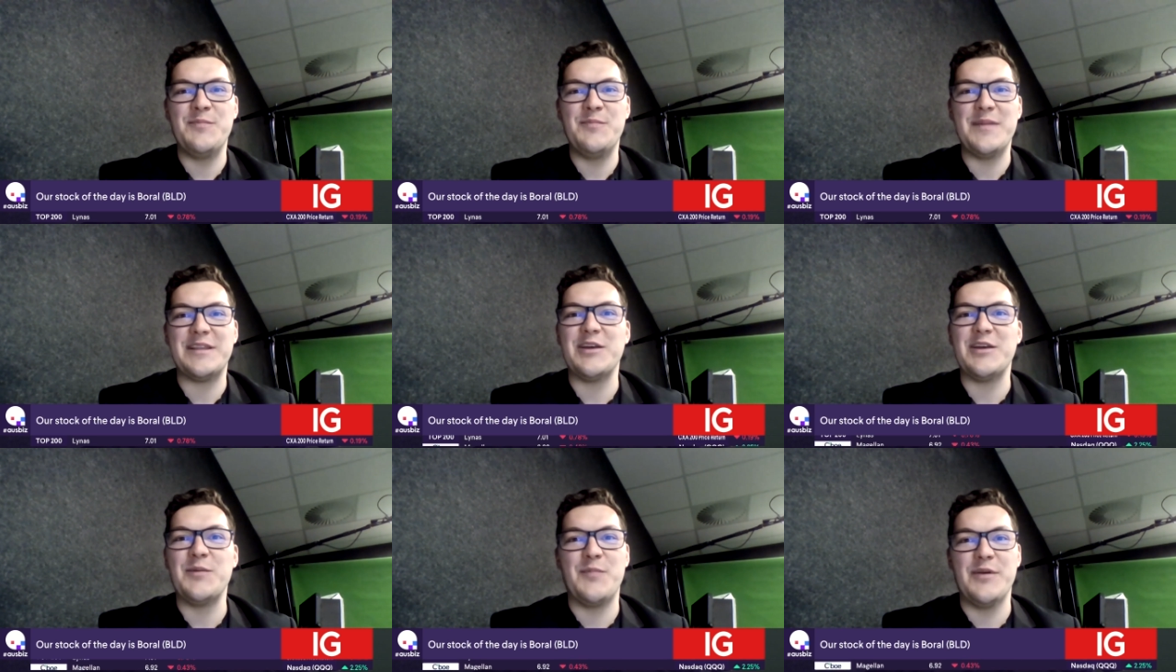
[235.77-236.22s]

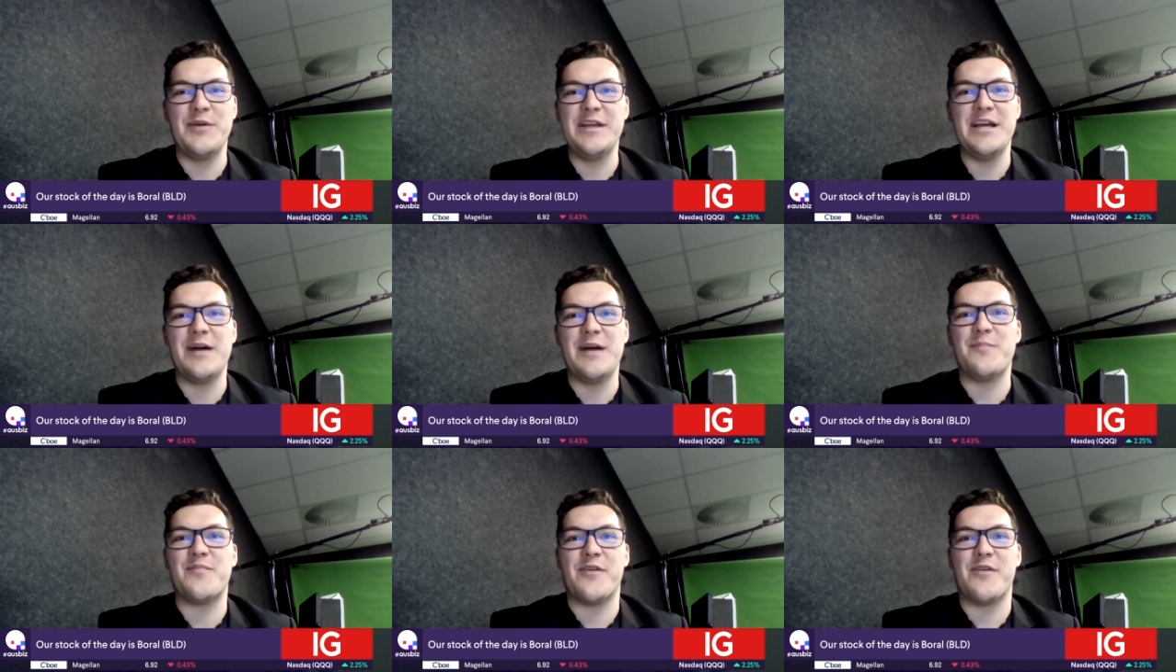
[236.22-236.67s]
but they were
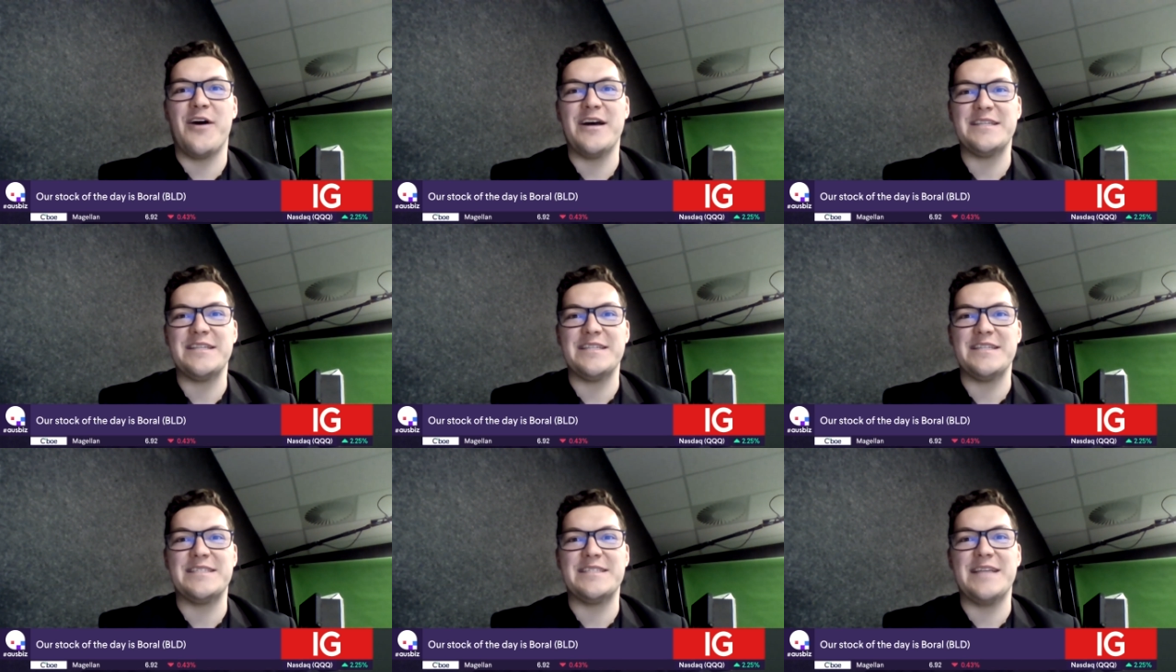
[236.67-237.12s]
putting up
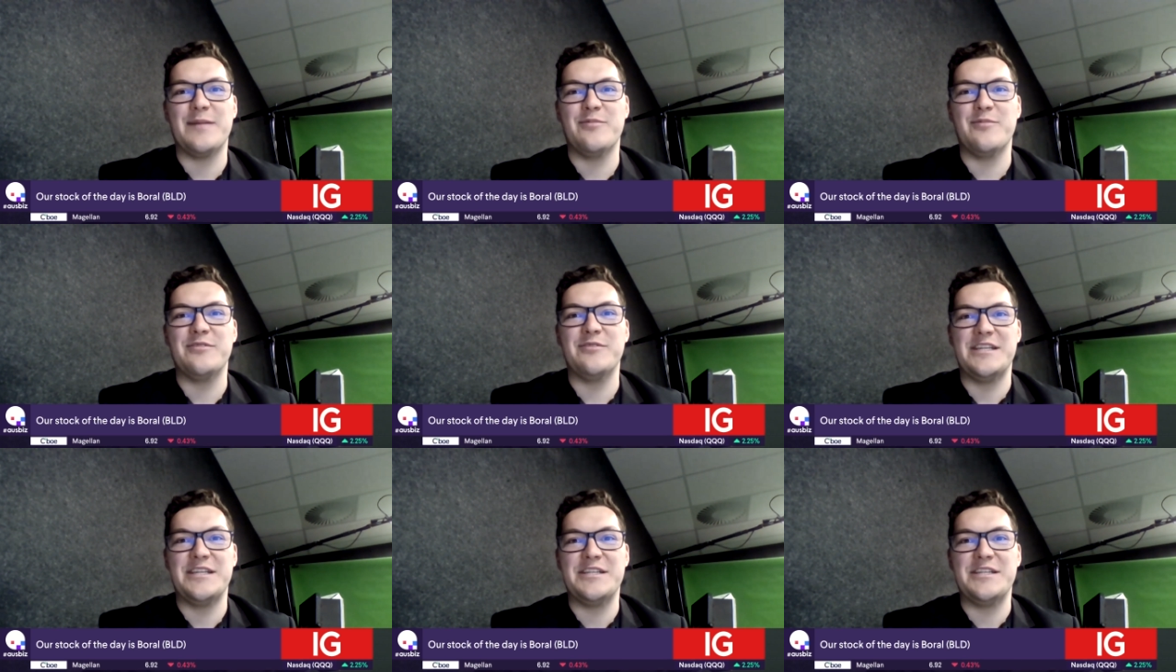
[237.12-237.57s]
prices
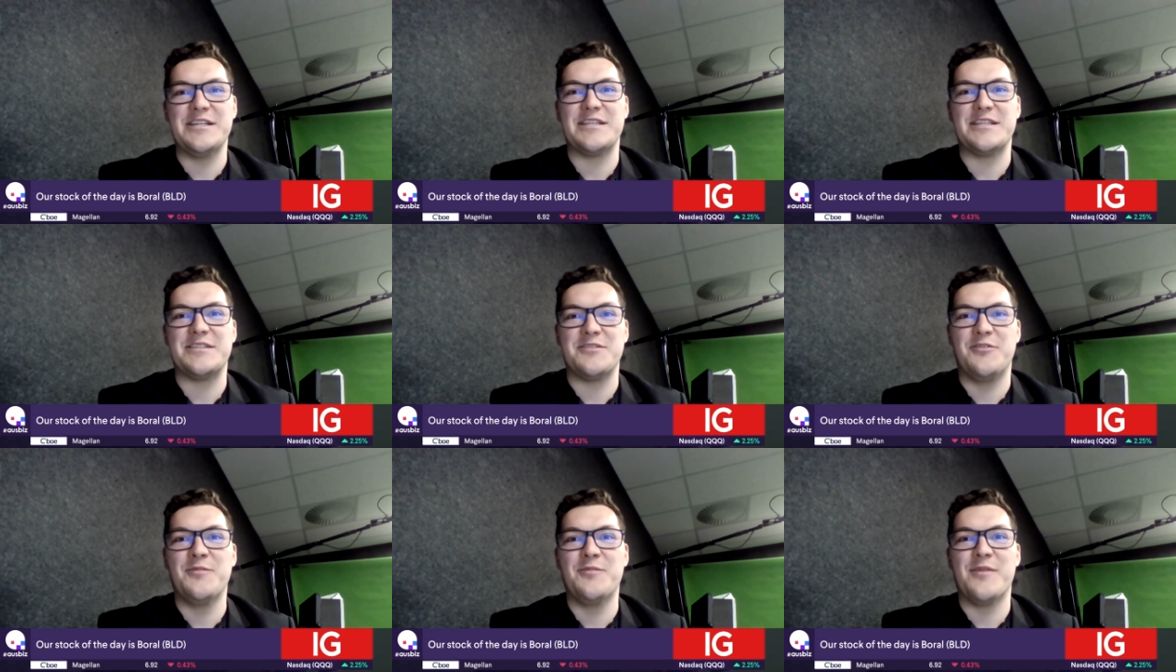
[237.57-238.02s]
double
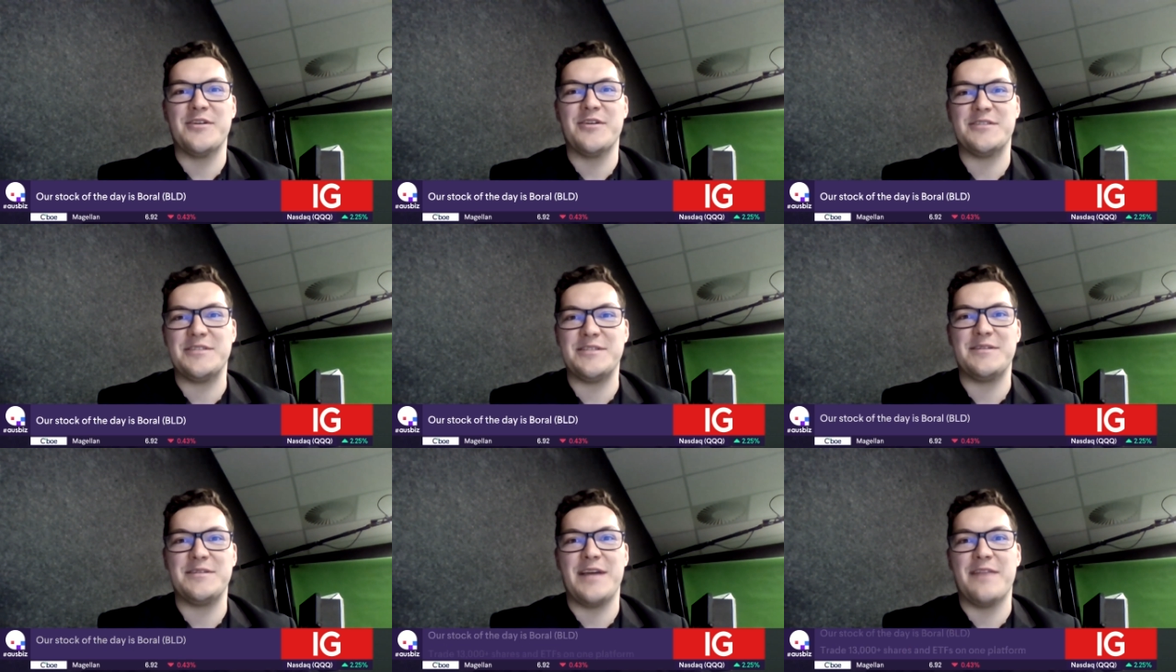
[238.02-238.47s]
digits
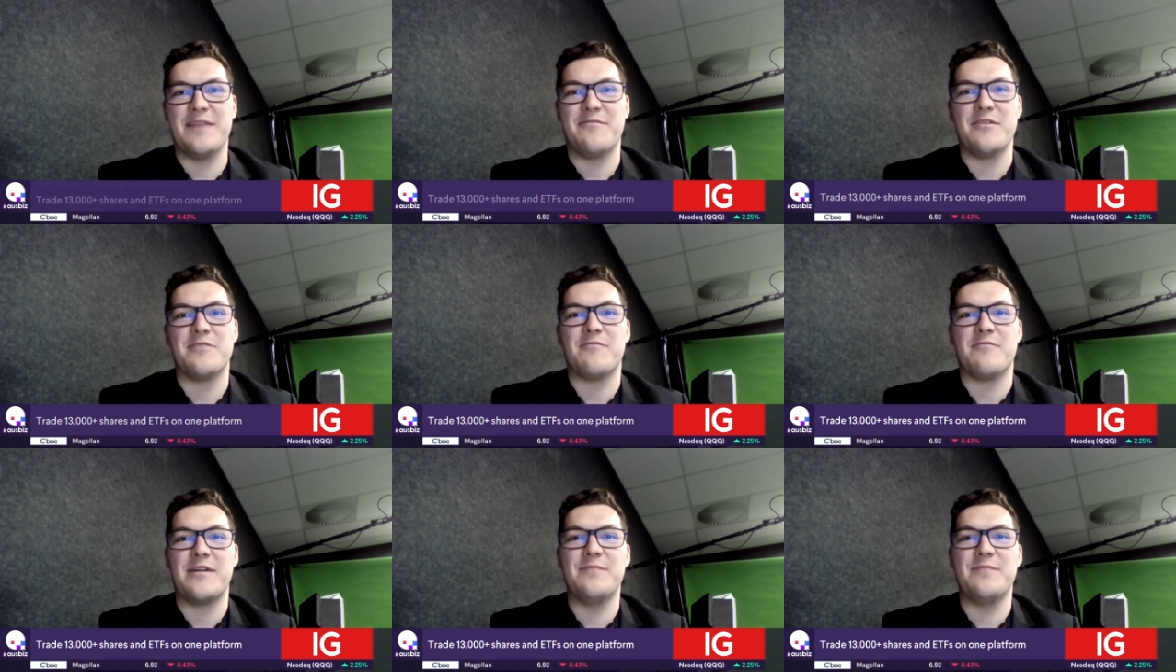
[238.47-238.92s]
almost every
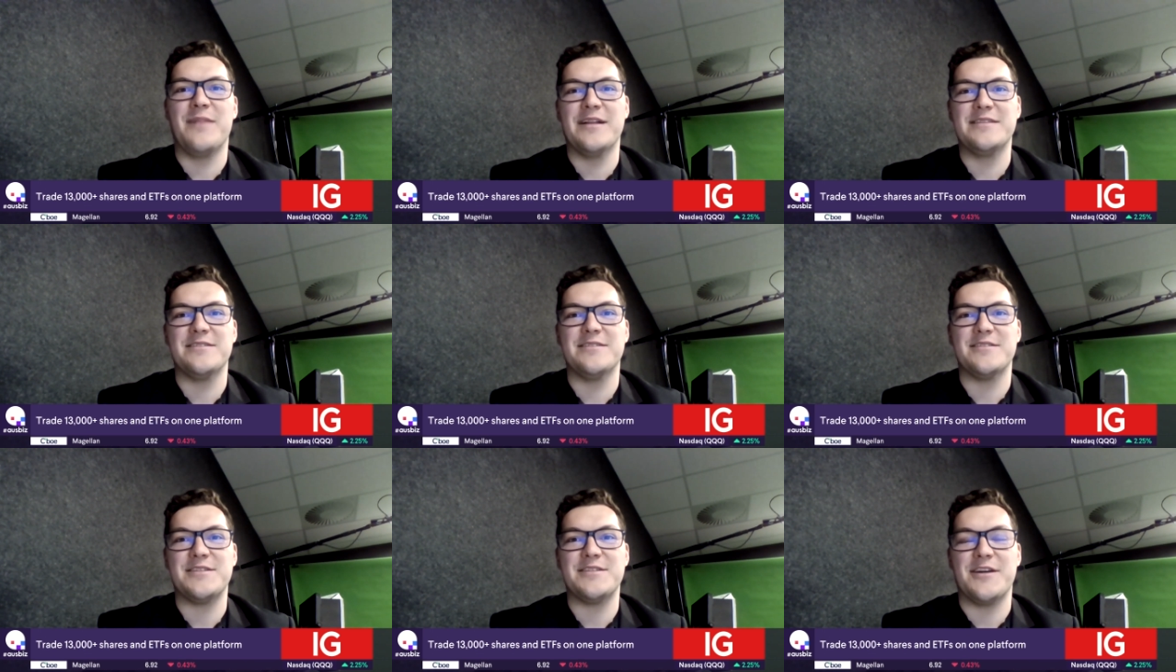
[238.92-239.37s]
three
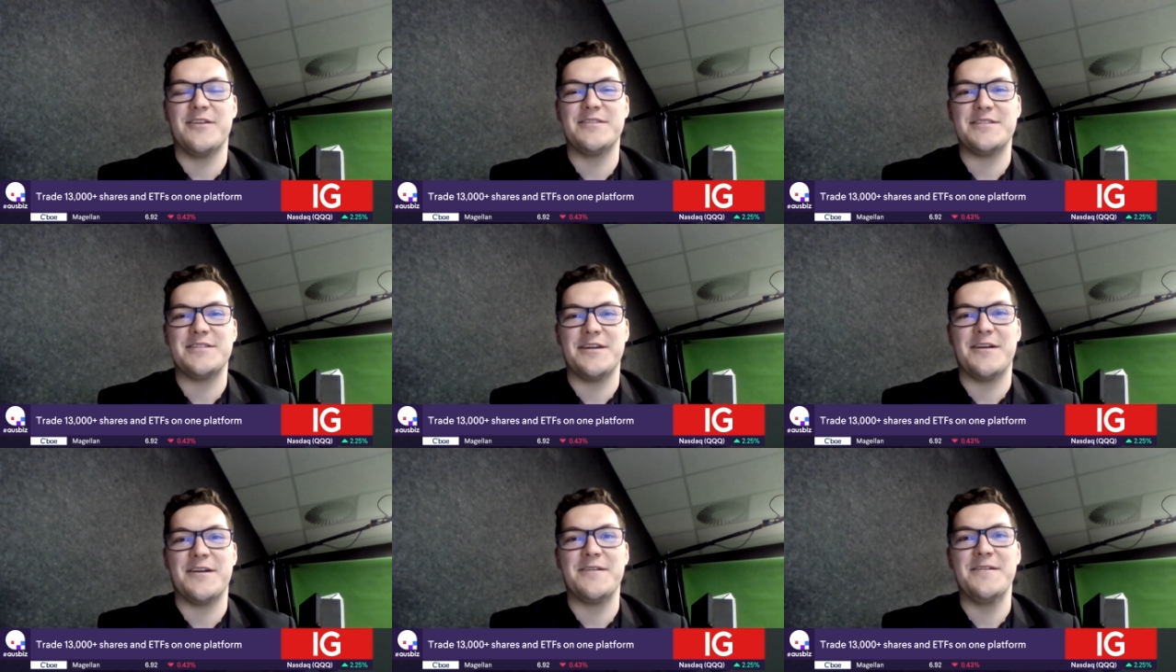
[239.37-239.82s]
months or so.
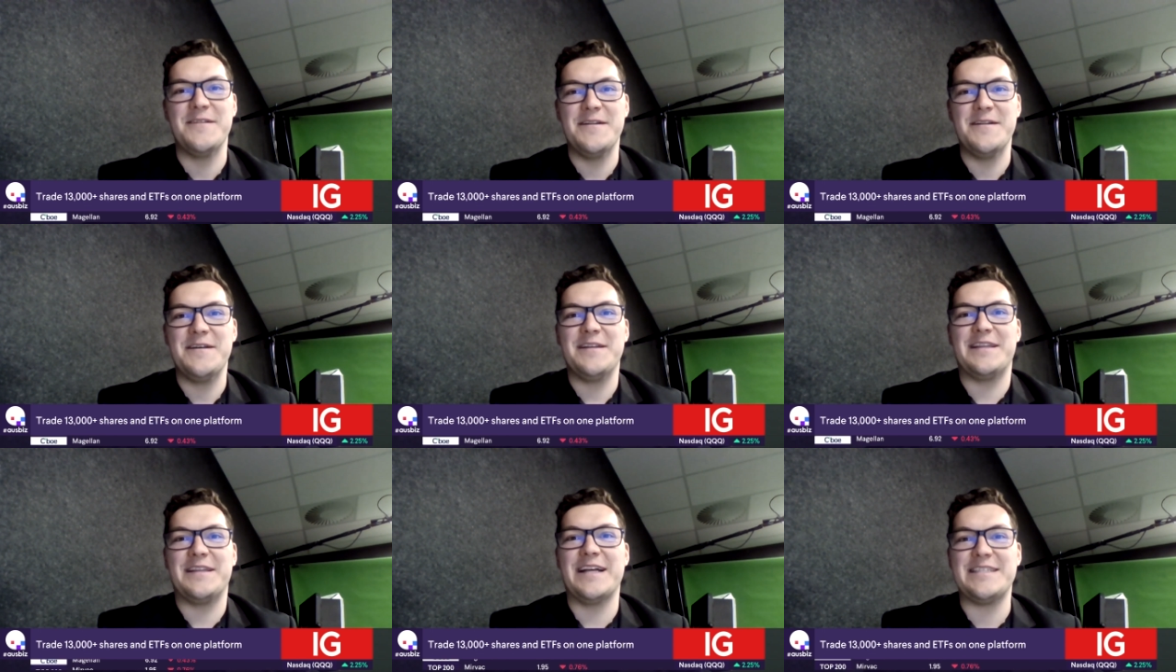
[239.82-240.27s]
So
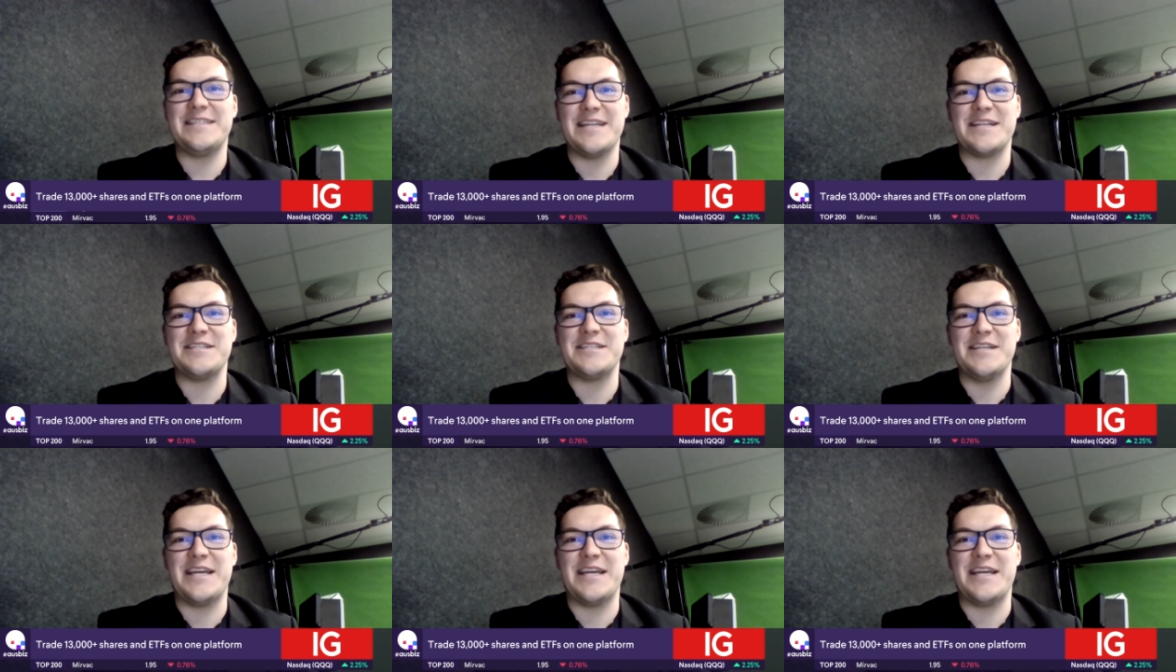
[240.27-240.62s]
that's